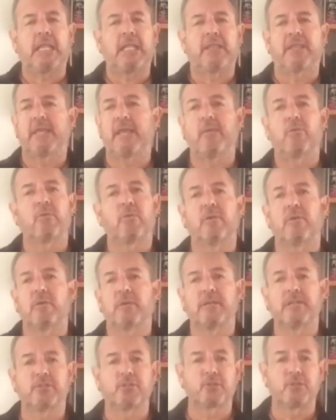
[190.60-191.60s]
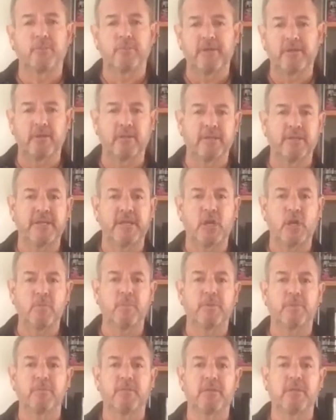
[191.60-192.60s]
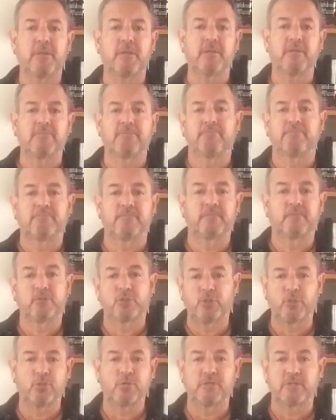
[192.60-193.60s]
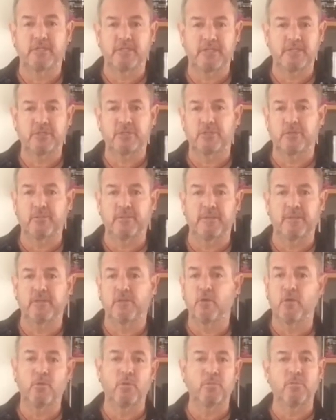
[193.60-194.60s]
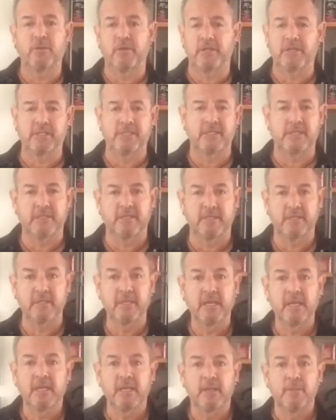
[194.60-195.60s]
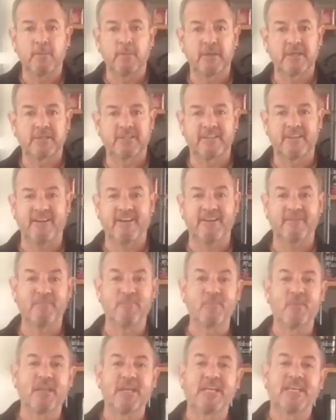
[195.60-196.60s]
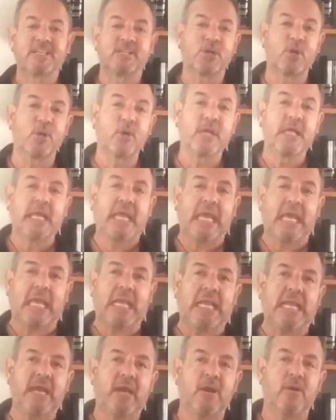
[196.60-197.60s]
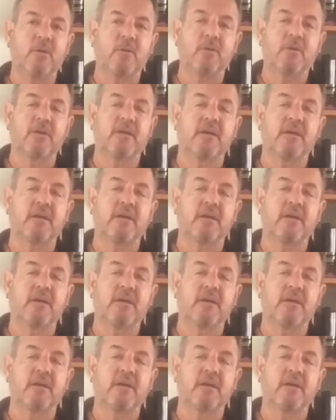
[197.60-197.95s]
they were instrumental in helping me choose an instrument, no pun intended. But so anyhow,